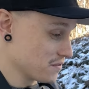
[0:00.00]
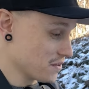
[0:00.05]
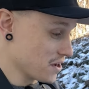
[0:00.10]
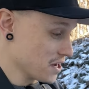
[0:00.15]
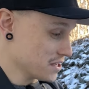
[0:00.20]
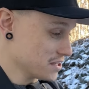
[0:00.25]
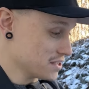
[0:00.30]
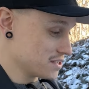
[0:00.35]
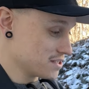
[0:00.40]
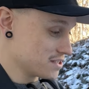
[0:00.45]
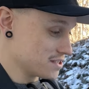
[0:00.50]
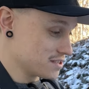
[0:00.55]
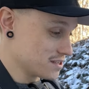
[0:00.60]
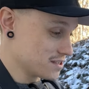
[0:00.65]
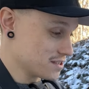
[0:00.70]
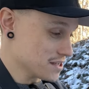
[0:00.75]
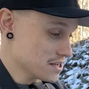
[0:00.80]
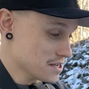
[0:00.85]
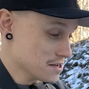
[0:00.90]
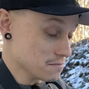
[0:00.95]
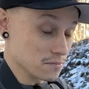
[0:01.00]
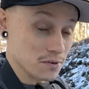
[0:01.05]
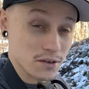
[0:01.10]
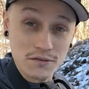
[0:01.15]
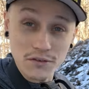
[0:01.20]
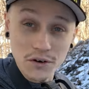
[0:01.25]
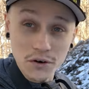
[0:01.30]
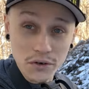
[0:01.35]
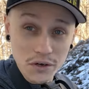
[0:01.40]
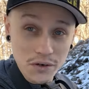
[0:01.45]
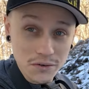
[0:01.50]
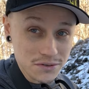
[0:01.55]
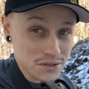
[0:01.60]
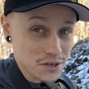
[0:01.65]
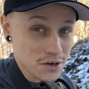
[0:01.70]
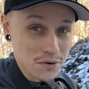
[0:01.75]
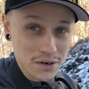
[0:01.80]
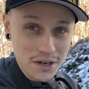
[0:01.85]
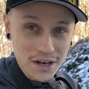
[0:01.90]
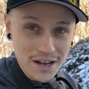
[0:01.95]
ice themed photos
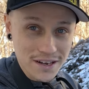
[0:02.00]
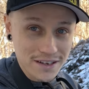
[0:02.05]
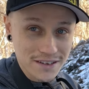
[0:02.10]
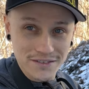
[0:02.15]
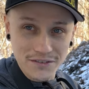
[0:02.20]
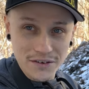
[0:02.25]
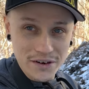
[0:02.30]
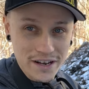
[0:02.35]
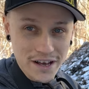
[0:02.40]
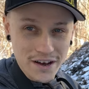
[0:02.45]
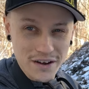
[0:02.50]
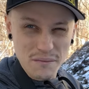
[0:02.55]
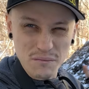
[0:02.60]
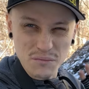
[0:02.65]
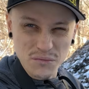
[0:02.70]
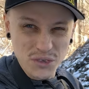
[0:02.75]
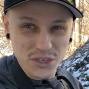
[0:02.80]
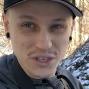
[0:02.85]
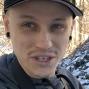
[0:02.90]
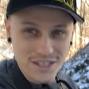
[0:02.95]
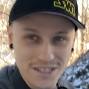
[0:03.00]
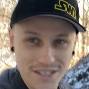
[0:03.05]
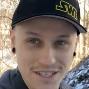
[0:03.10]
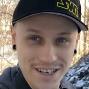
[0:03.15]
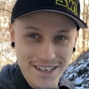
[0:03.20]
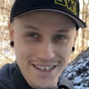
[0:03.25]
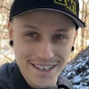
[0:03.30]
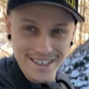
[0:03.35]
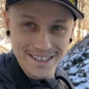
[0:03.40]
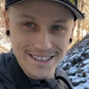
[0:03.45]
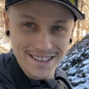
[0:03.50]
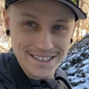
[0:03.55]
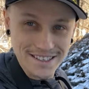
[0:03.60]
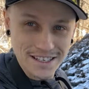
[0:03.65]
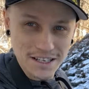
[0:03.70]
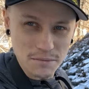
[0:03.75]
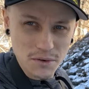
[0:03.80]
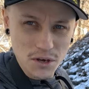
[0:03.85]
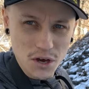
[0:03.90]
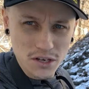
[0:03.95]
going on right now. I'm really excited. It's
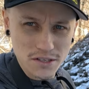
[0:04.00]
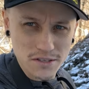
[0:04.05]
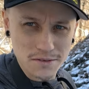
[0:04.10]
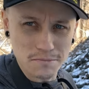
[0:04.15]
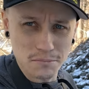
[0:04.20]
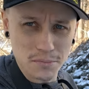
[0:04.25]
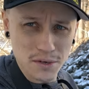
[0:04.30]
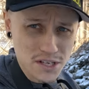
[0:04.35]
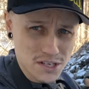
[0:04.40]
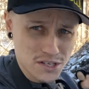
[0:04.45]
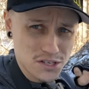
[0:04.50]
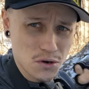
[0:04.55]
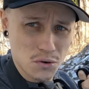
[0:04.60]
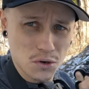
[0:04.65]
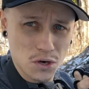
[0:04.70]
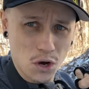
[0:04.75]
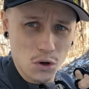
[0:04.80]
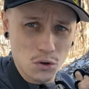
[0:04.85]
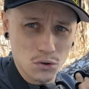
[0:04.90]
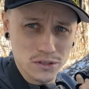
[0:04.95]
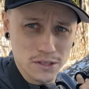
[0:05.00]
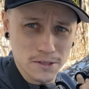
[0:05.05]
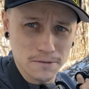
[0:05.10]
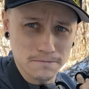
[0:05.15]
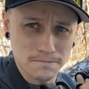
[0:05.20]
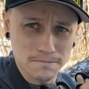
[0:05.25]
gonna be awesome, but it's so cold.